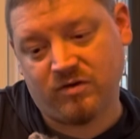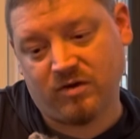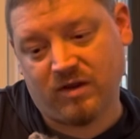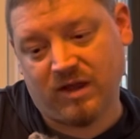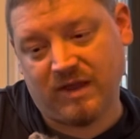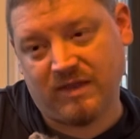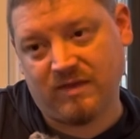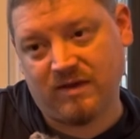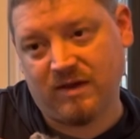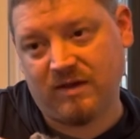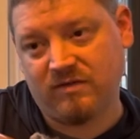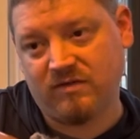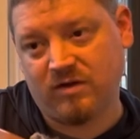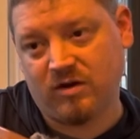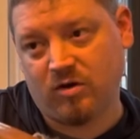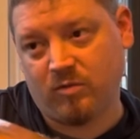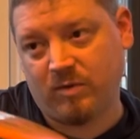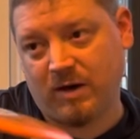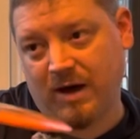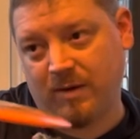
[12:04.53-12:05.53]
like this.
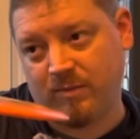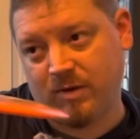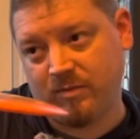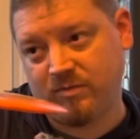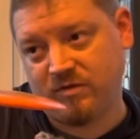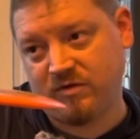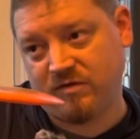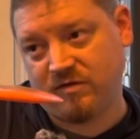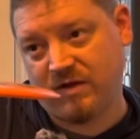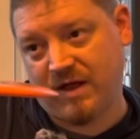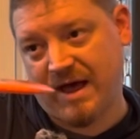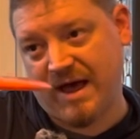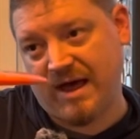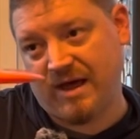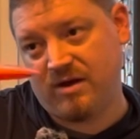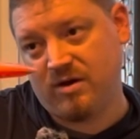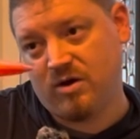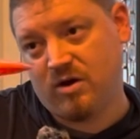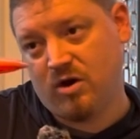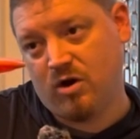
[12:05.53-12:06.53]
It'll pop up to
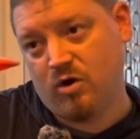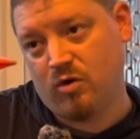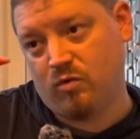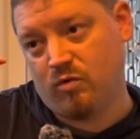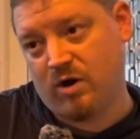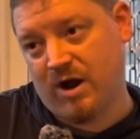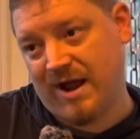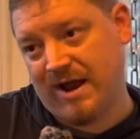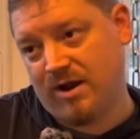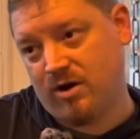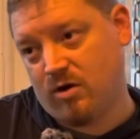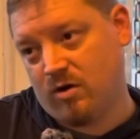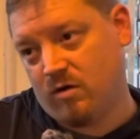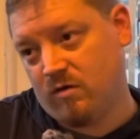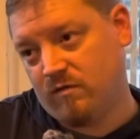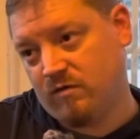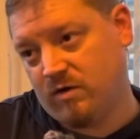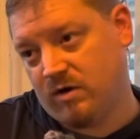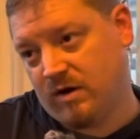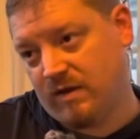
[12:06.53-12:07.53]
flat, ride
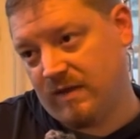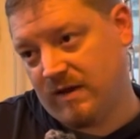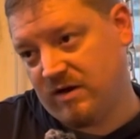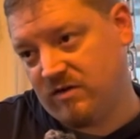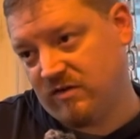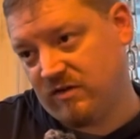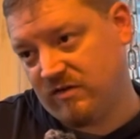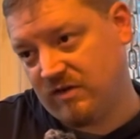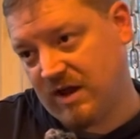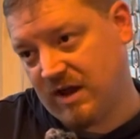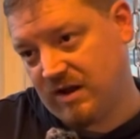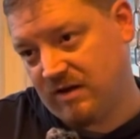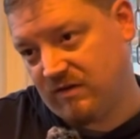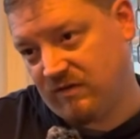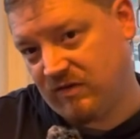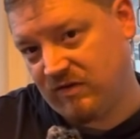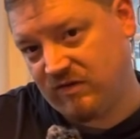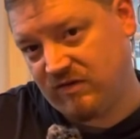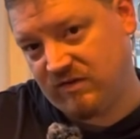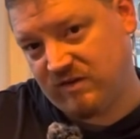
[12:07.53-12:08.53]
over, and then just kind of
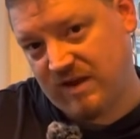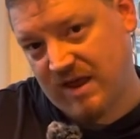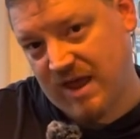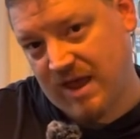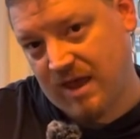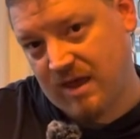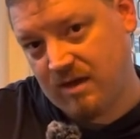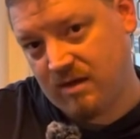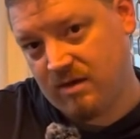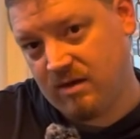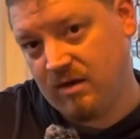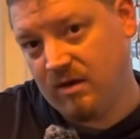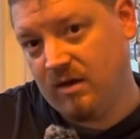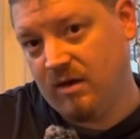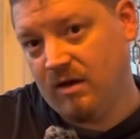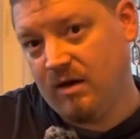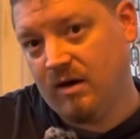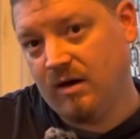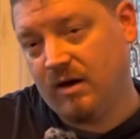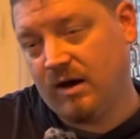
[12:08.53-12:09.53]
stay
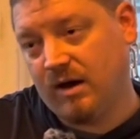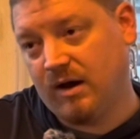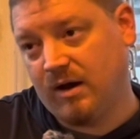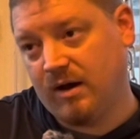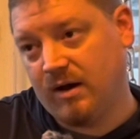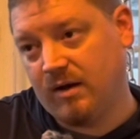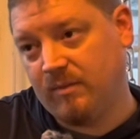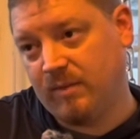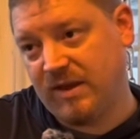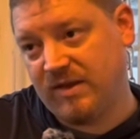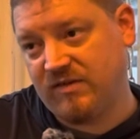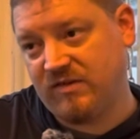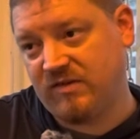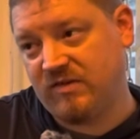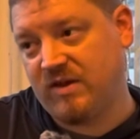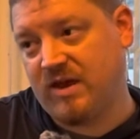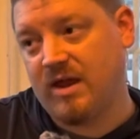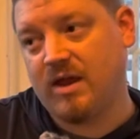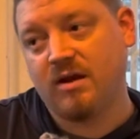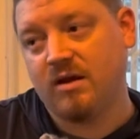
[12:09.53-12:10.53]
and
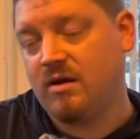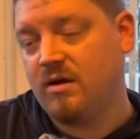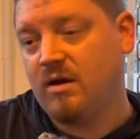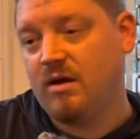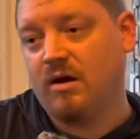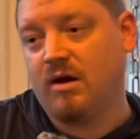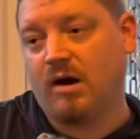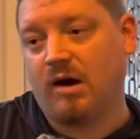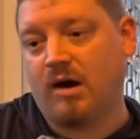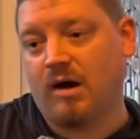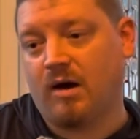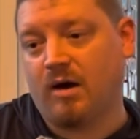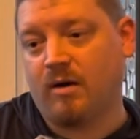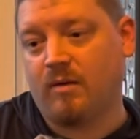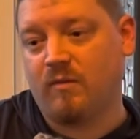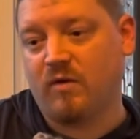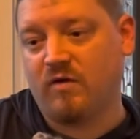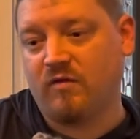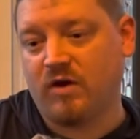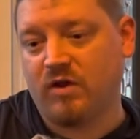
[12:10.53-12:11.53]
sit.
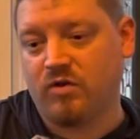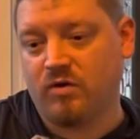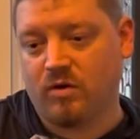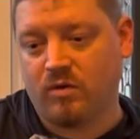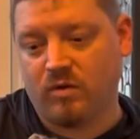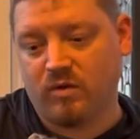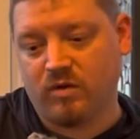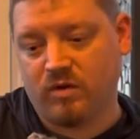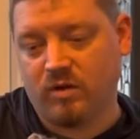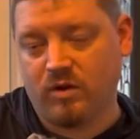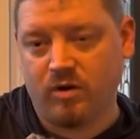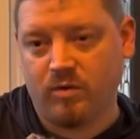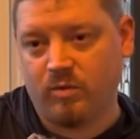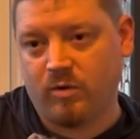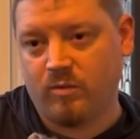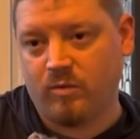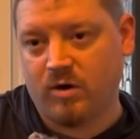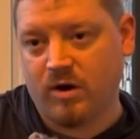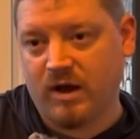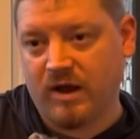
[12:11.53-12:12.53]
If I throw it with a little
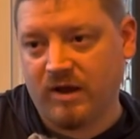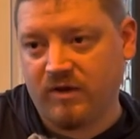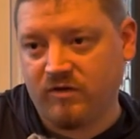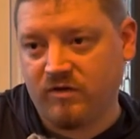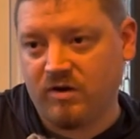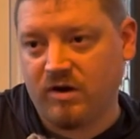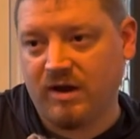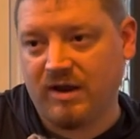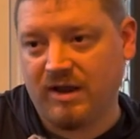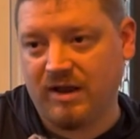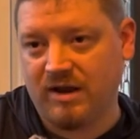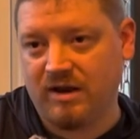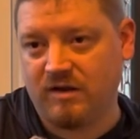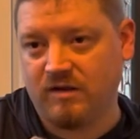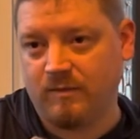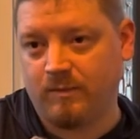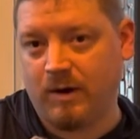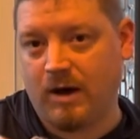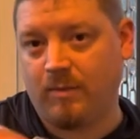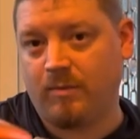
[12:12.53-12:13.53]
bit more hyzer, I can get it
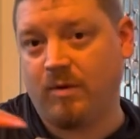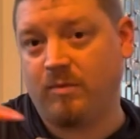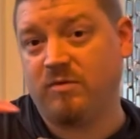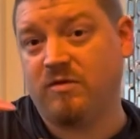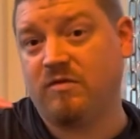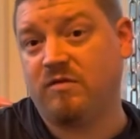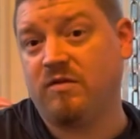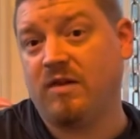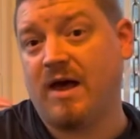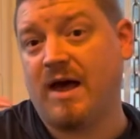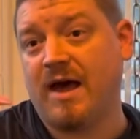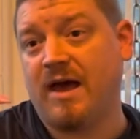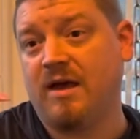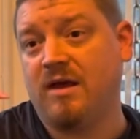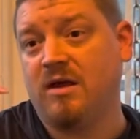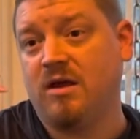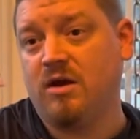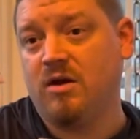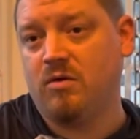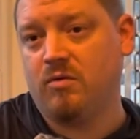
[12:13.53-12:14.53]
to pop up to flat,
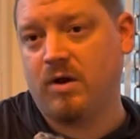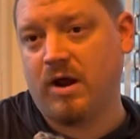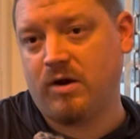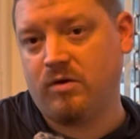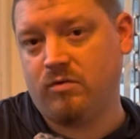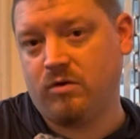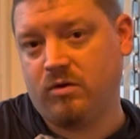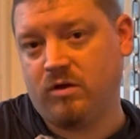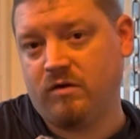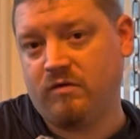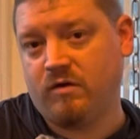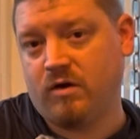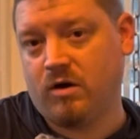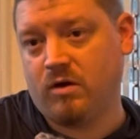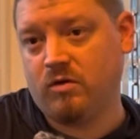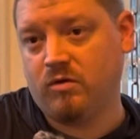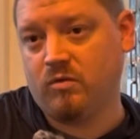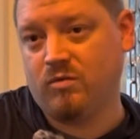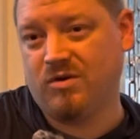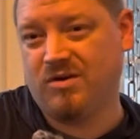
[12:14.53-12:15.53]
ride really far
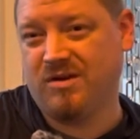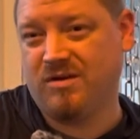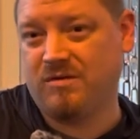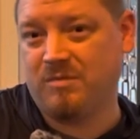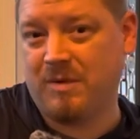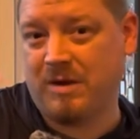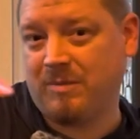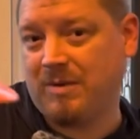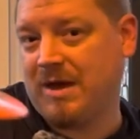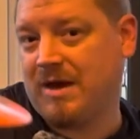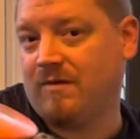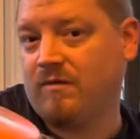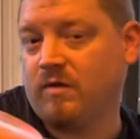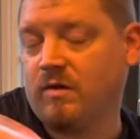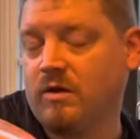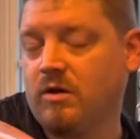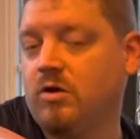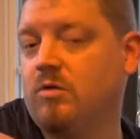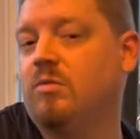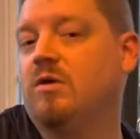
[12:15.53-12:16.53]
in the woods, maybe have a
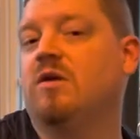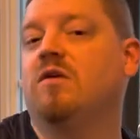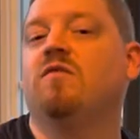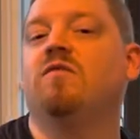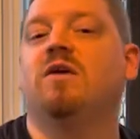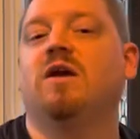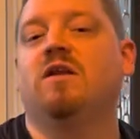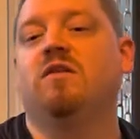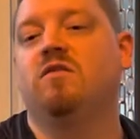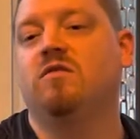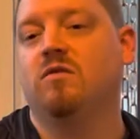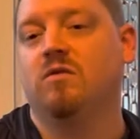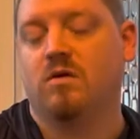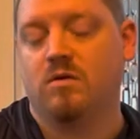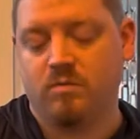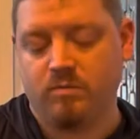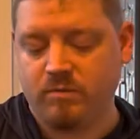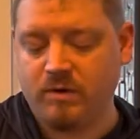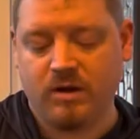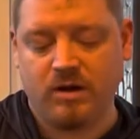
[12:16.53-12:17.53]
little bit of fade to
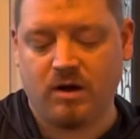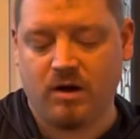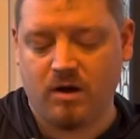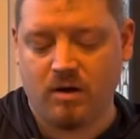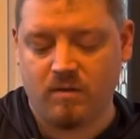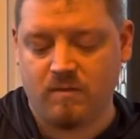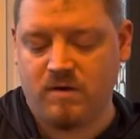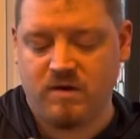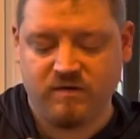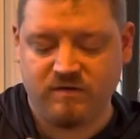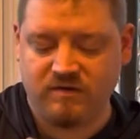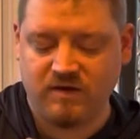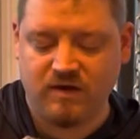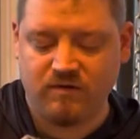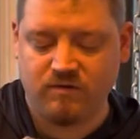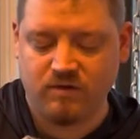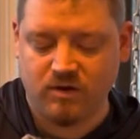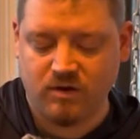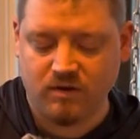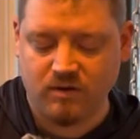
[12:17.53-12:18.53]
it, but it's
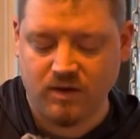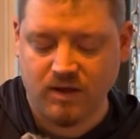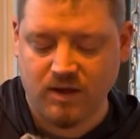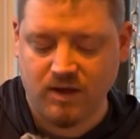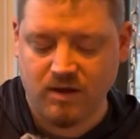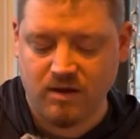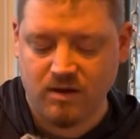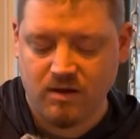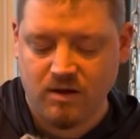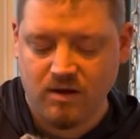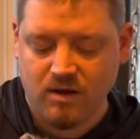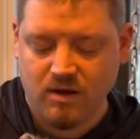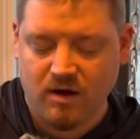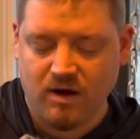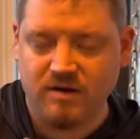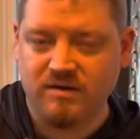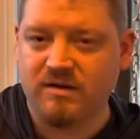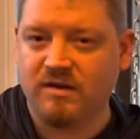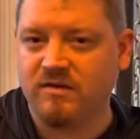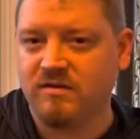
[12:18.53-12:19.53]
definitely
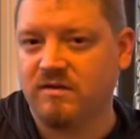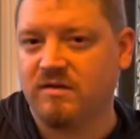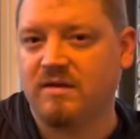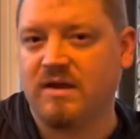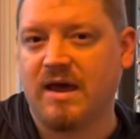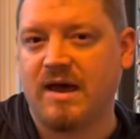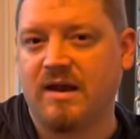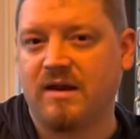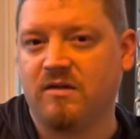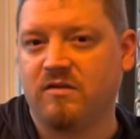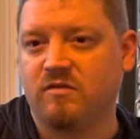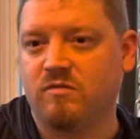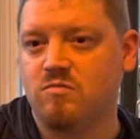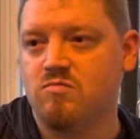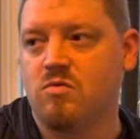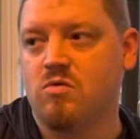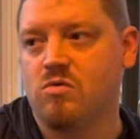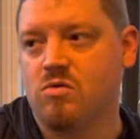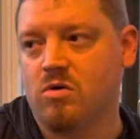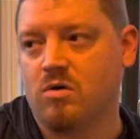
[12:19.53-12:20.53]
a disc that is
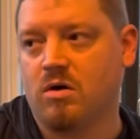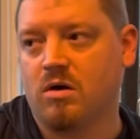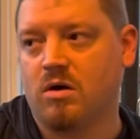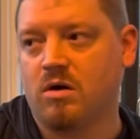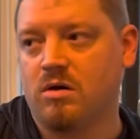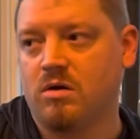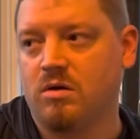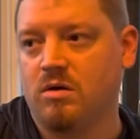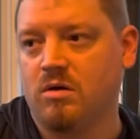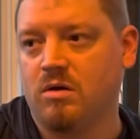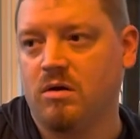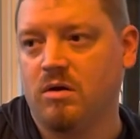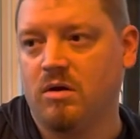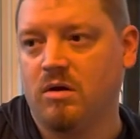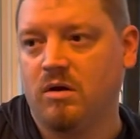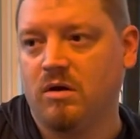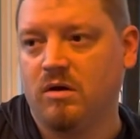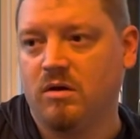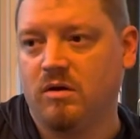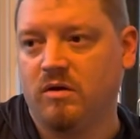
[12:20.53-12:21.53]
more
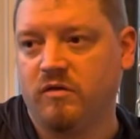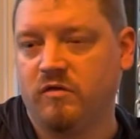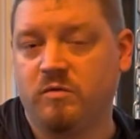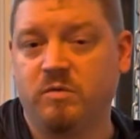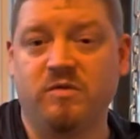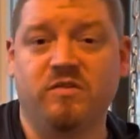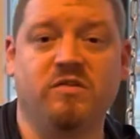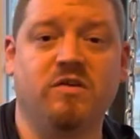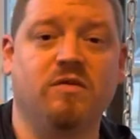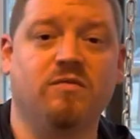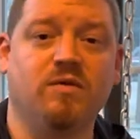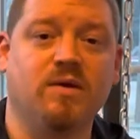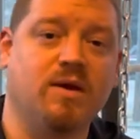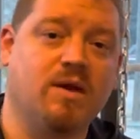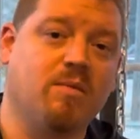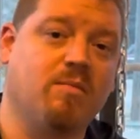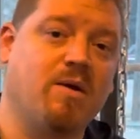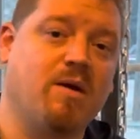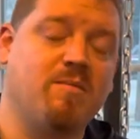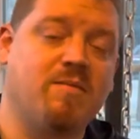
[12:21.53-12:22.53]
specific
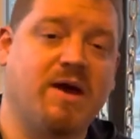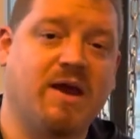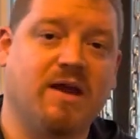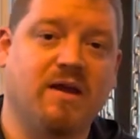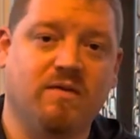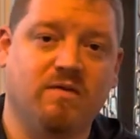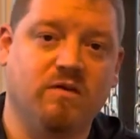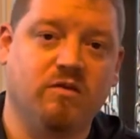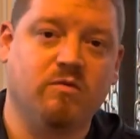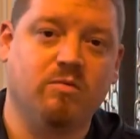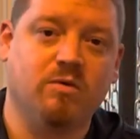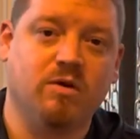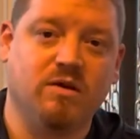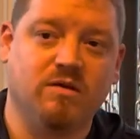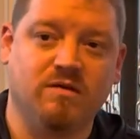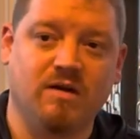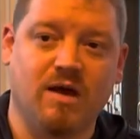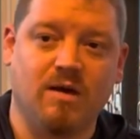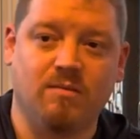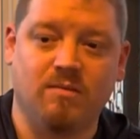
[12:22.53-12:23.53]
in my bag at this point in
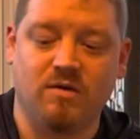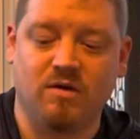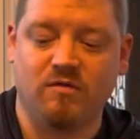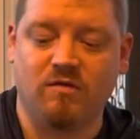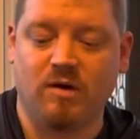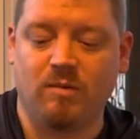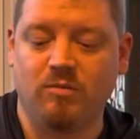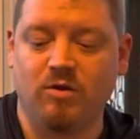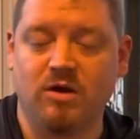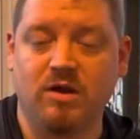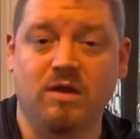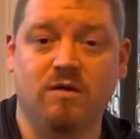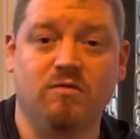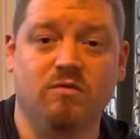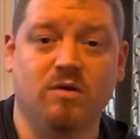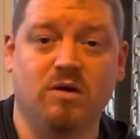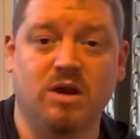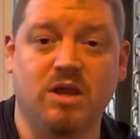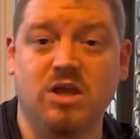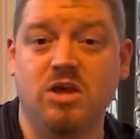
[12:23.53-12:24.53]
time. If I'm looking
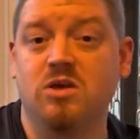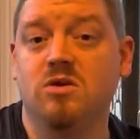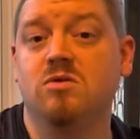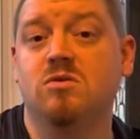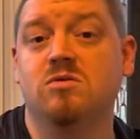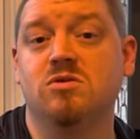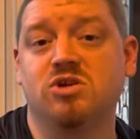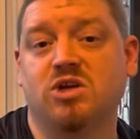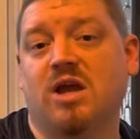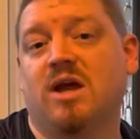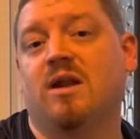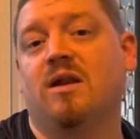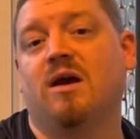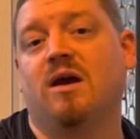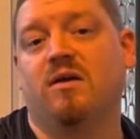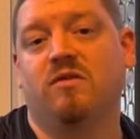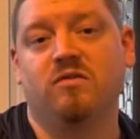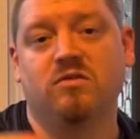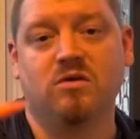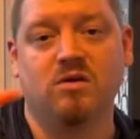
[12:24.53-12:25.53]
for a huge
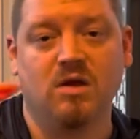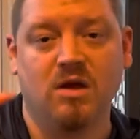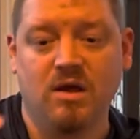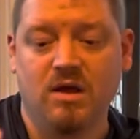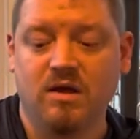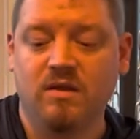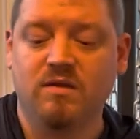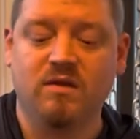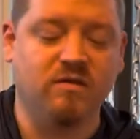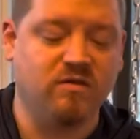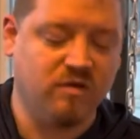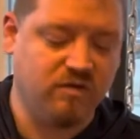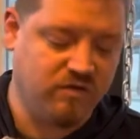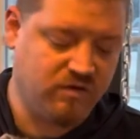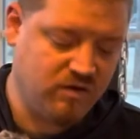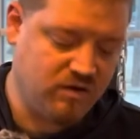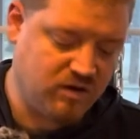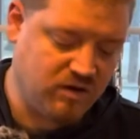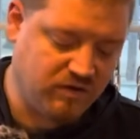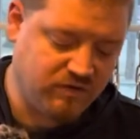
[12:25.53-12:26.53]
anhyzer, this is
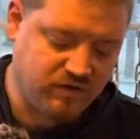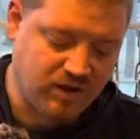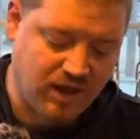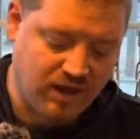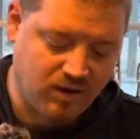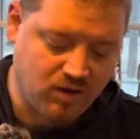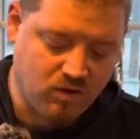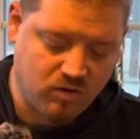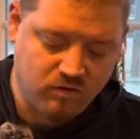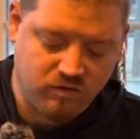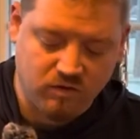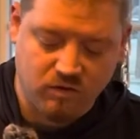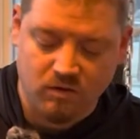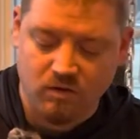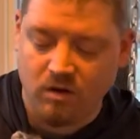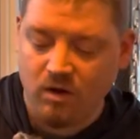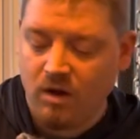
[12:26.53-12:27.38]
the disc I go to.